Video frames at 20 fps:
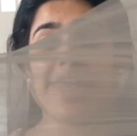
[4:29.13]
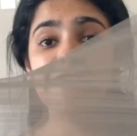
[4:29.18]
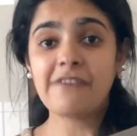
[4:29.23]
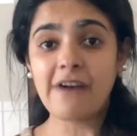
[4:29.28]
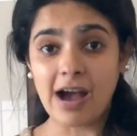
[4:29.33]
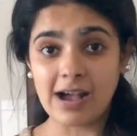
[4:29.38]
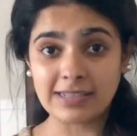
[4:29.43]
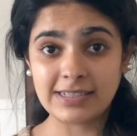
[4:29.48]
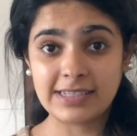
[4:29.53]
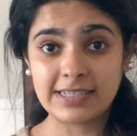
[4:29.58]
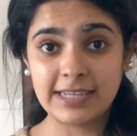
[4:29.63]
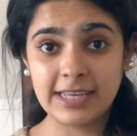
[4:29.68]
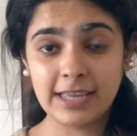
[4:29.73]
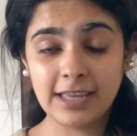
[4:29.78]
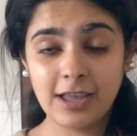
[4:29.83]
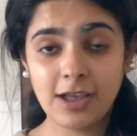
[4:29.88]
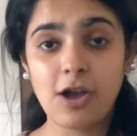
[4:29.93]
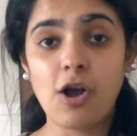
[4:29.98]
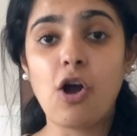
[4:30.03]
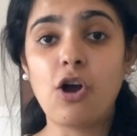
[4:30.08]

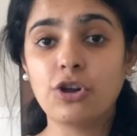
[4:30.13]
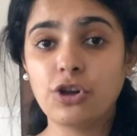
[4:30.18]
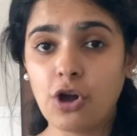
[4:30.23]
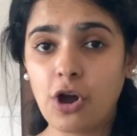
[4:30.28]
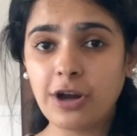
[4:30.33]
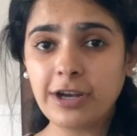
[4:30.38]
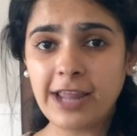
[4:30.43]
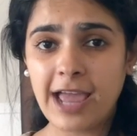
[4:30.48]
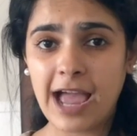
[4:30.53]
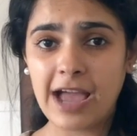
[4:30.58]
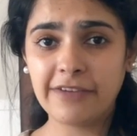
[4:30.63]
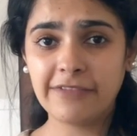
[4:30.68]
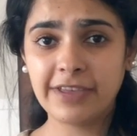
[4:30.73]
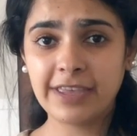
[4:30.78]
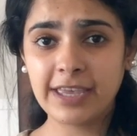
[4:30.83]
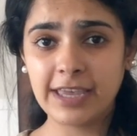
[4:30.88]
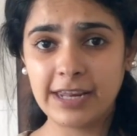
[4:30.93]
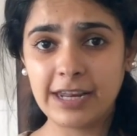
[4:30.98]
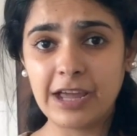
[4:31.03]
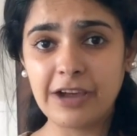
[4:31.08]
Fasting or not
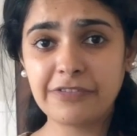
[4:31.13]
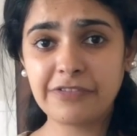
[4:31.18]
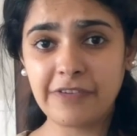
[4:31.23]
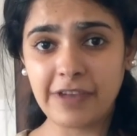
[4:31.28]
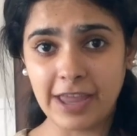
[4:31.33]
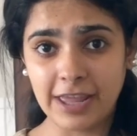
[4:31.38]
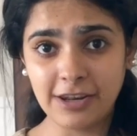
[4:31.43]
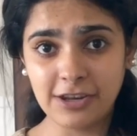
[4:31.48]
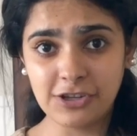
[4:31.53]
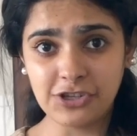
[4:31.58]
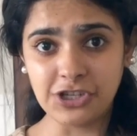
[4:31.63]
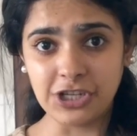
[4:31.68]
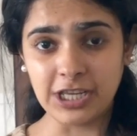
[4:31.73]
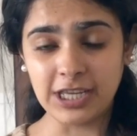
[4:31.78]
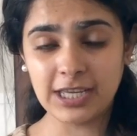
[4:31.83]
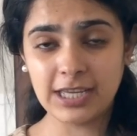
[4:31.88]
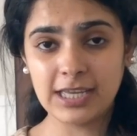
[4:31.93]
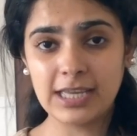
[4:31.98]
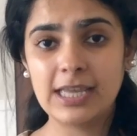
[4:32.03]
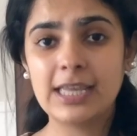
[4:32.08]
having enough
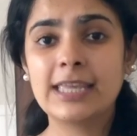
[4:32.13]
energy